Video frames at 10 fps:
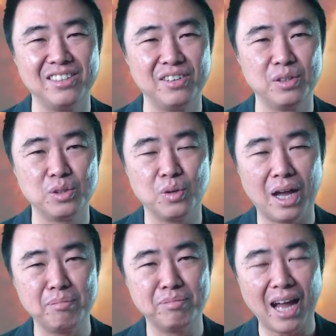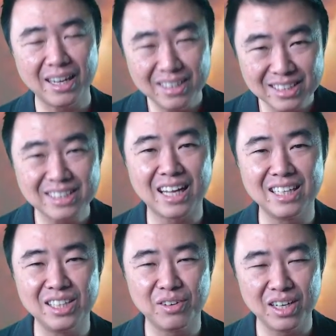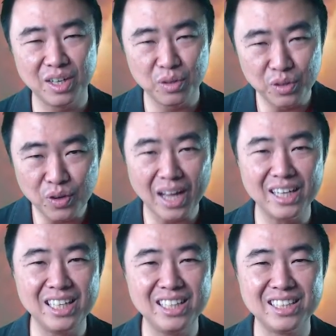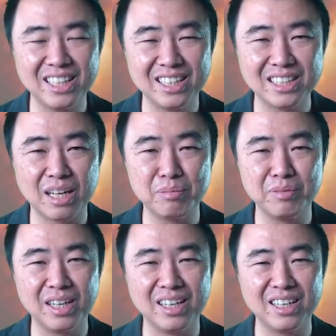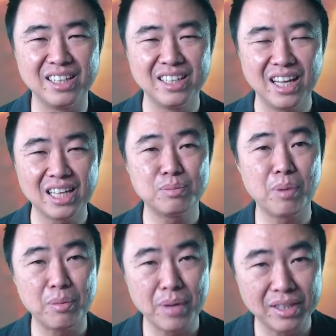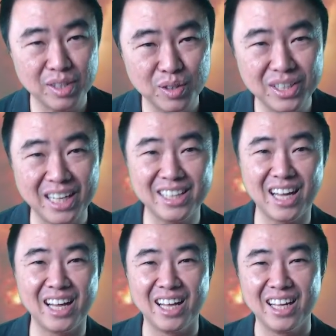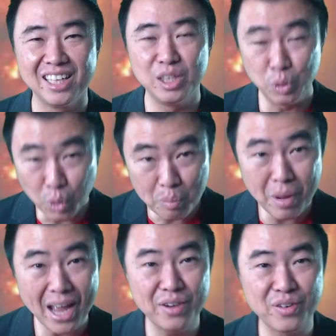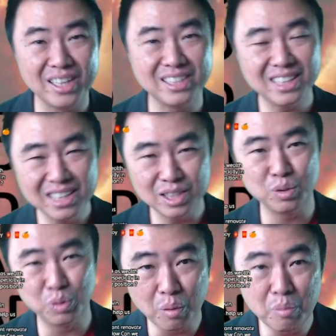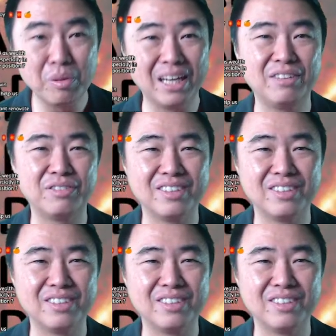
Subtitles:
So I'm under study right now. I need some experimental data. You don't mind, right? Since you don't believe.